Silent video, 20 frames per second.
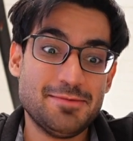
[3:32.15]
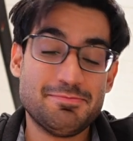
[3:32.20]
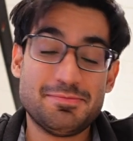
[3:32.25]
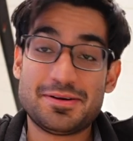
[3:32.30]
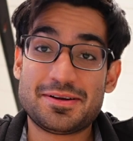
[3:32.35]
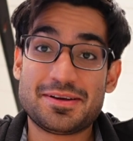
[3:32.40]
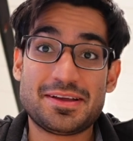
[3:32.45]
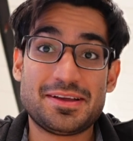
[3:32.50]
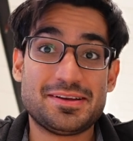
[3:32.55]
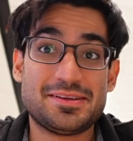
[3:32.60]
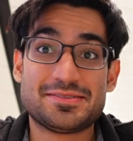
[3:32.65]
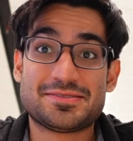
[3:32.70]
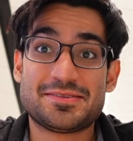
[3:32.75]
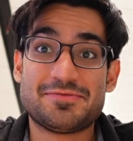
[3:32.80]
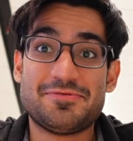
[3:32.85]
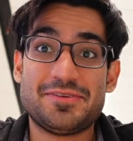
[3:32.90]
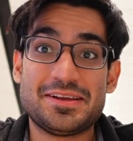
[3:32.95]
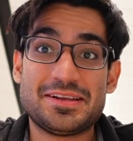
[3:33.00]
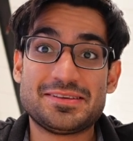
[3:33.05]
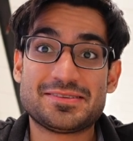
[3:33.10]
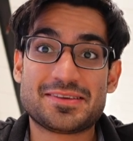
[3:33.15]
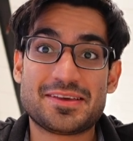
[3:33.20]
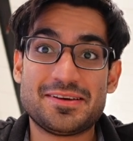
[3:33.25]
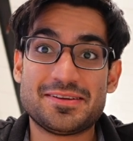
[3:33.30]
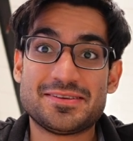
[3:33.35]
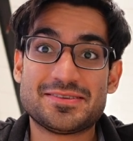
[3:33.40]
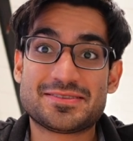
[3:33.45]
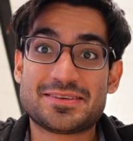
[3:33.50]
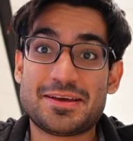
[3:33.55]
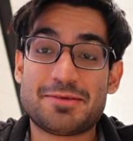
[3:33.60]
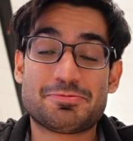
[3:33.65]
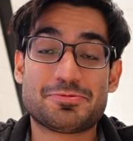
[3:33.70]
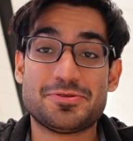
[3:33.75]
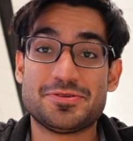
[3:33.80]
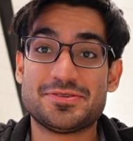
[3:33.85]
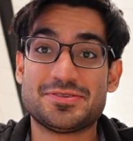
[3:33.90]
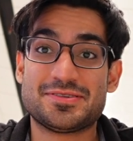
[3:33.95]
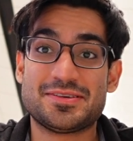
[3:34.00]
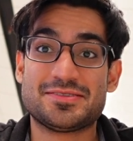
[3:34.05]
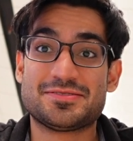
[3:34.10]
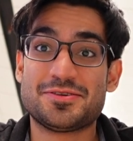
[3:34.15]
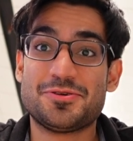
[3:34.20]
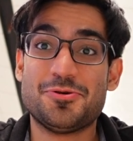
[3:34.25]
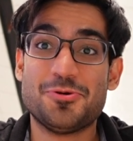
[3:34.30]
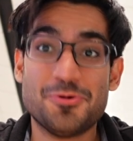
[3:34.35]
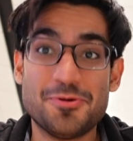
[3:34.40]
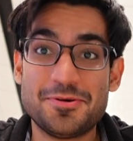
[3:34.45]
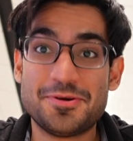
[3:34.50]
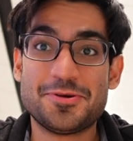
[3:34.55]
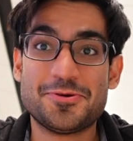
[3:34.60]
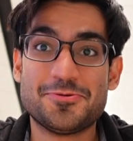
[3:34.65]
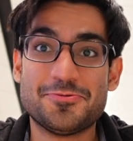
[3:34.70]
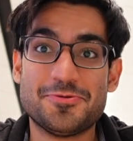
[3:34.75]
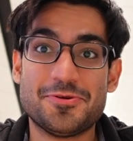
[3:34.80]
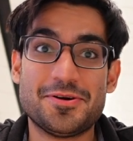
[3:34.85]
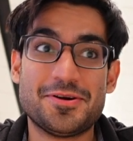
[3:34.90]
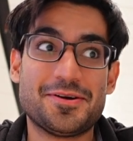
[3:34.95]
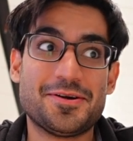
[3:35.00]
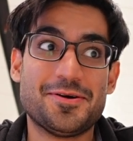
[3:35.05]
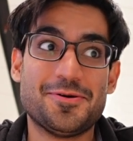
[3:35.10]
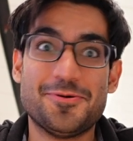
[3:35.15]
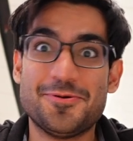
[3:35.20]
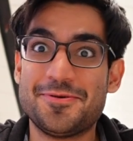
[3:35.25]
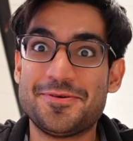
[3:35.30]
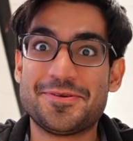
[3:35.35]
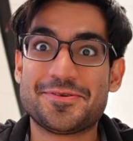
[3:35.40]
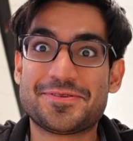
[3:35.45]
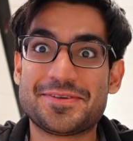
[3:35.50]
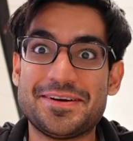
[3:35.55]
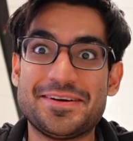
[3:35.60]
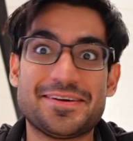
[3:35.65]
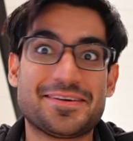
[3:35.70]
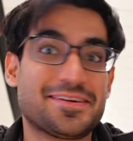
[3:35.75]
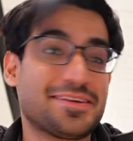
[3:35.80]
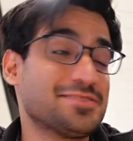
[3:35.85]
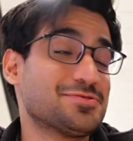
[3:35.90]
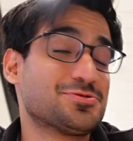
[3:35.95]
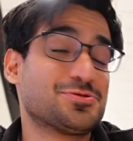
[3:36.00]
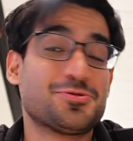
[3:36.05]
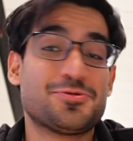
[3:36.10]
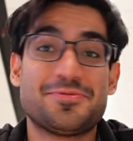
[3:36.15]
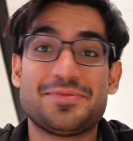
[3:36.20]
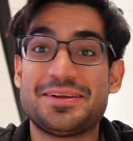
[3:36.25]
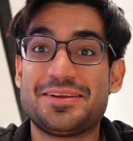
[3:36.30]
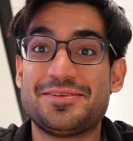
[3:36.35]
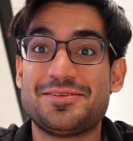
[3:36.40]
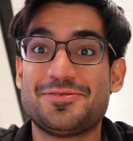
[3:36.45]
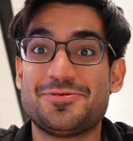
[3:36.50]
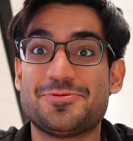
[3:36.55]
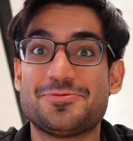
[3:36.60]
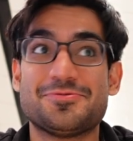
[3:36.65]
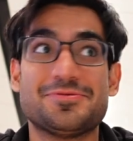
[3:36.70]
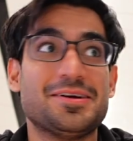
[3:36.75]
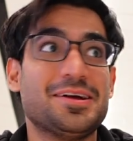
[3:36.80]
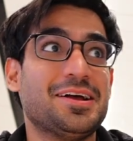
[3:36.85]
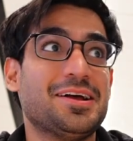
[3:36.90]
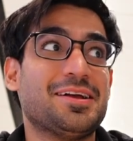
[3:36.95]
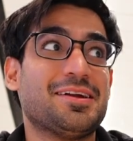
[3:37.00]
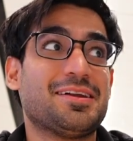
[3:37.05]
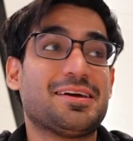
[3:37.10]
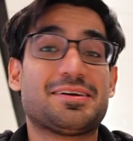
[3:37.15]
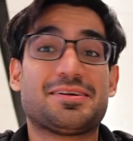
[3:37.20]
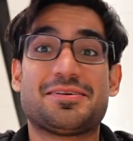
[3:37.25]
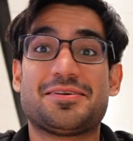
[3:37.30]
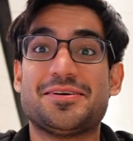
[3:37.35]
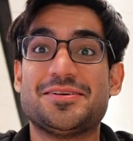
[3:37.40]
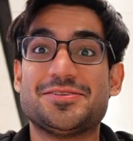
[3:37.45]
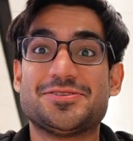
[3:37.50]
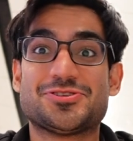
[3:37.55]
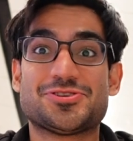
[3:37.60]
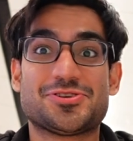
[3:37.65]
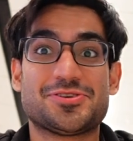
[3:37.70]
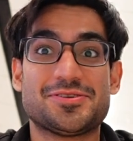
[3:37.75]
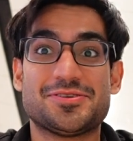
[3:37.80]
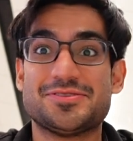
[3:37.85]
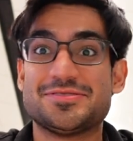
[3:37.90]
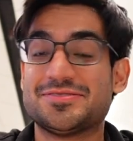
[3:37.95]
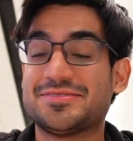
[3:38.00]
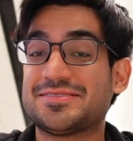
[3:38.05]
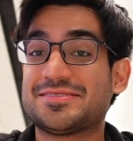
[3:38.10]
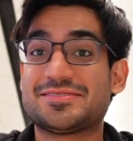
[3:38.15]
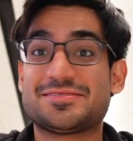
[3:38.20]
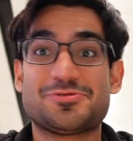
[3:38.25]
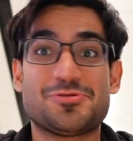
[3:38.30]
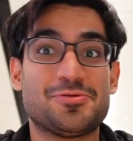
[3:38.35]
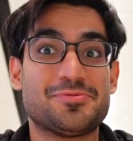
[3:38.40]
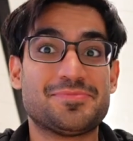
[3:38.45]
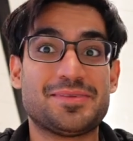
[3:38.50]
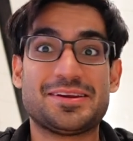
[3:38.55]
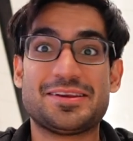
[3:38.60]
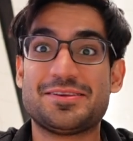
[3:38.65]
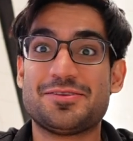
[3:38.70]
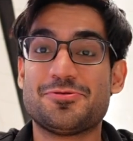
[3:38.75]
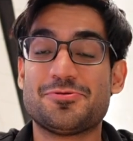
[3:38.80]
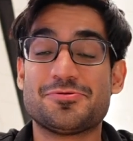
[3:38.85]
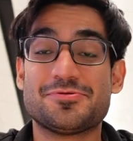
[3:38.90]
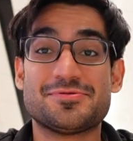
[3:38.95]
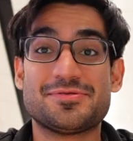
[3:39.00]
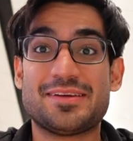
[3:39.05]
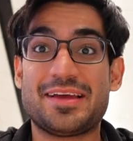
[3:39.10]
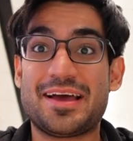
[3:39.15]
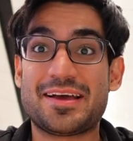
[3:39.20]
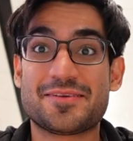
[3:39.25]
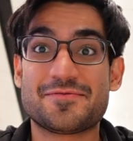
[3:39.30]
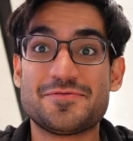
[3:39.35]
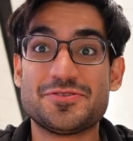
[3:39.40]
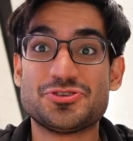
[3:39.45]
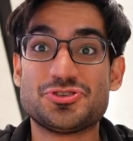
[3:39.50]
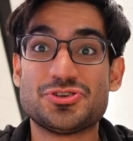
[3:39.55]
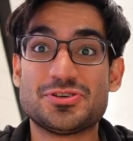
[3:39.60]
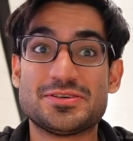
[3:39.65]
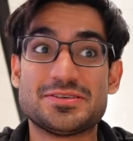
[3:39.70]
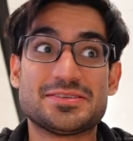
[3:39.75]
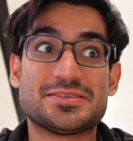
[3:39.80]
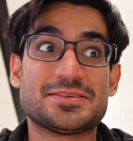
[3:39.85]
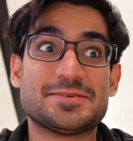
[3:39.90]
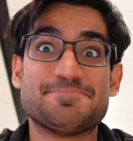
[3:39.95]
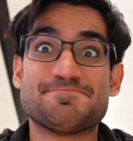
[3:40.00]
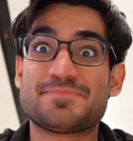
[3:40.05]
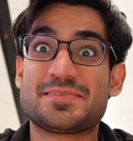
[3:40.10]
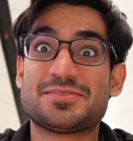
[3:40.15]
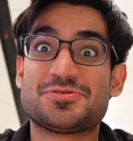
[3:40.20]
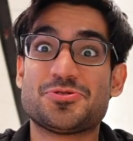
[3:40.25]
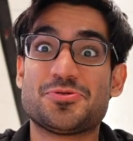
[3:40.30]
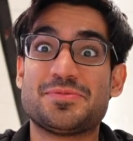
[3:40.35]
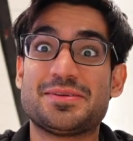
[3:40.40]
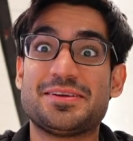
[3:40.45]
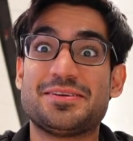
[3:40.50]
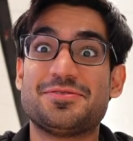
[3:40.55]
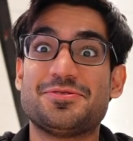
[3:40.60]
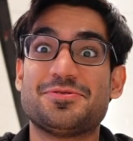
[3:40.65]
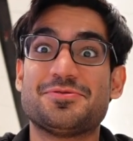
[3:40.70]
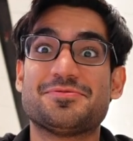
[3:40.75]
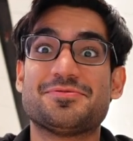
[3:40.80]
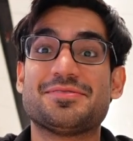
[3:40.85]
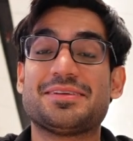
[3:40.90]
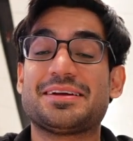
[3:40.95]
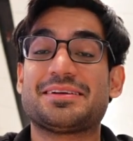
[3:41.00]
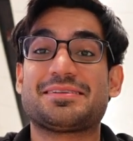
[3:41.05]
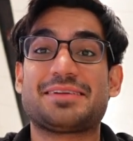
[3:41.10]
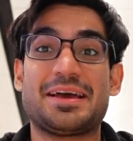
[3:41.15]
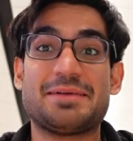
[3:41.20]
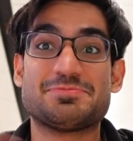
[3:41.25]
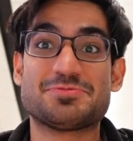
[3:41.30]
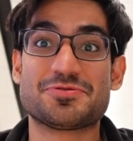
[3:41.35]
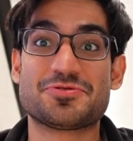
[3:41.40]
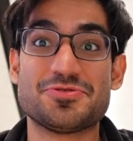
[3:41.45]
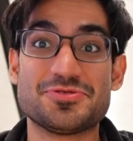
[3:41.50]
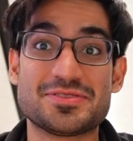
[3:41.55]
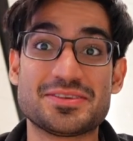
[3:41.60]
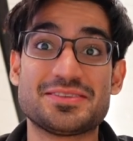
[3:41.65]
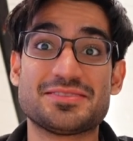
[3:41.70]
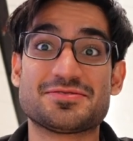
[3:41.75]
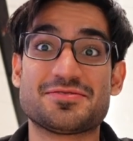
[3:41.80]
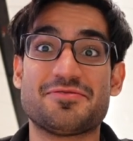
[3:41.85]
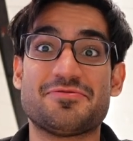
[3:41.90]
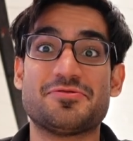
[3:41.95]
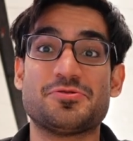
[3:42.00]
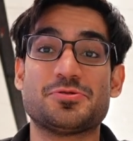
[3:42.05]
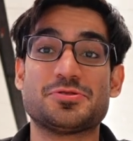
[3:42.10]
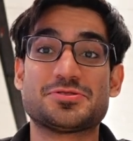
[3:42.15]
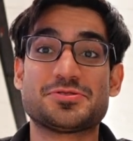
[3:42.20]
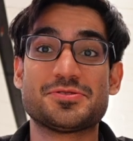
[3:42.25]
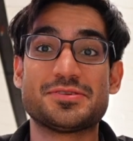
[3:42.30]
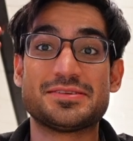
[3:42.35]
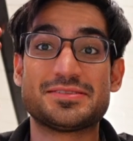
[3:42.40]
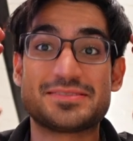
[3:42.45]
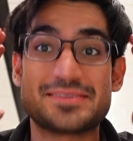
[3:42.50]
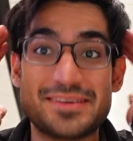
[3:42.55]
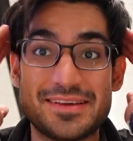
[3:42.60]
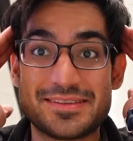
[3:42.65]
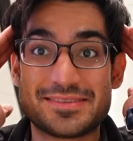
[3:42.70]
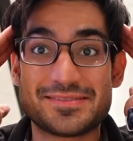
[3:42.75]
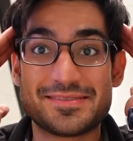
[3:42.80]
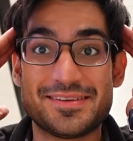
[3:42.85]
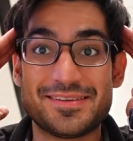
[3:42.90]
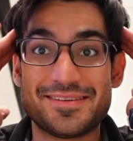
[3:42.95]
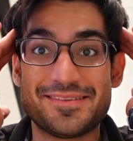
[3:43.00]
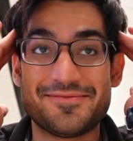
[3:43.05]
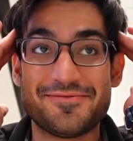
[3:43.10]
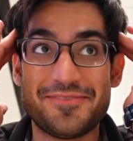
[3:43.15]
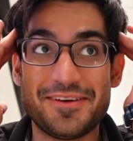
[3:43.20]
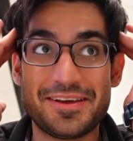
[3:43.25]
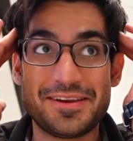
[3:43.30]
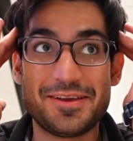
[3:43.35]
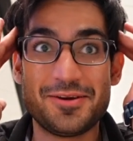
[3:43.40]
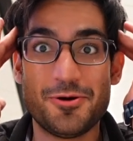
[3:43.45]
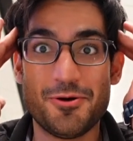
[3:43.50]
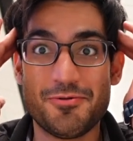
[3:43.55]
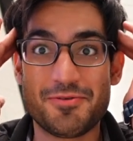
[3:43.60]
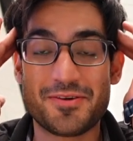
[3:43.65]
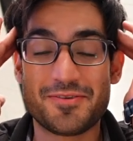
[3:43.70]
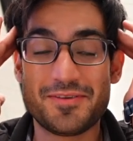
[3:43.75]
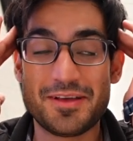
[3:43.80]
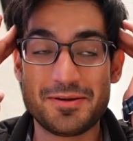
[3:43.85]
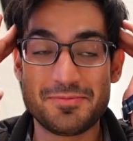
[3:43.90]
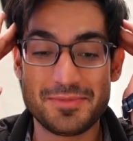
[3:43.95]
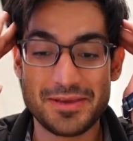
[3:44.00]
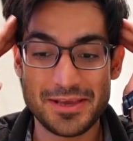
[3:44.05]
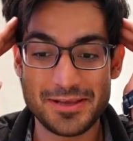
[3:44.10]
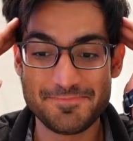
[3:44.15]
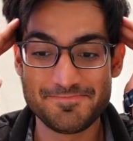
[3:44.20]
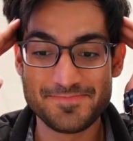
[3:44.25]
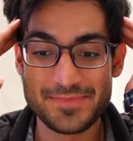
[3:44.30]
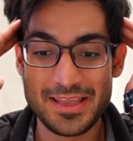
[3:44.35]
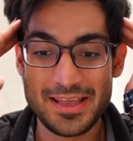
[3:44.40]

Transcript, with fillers: but again, it's a very scary step cuz it's a whole new world, a whole new country, so many new like cultures, so many new languages, so many new like types of cuisines of food, so it's it's very overwhelming.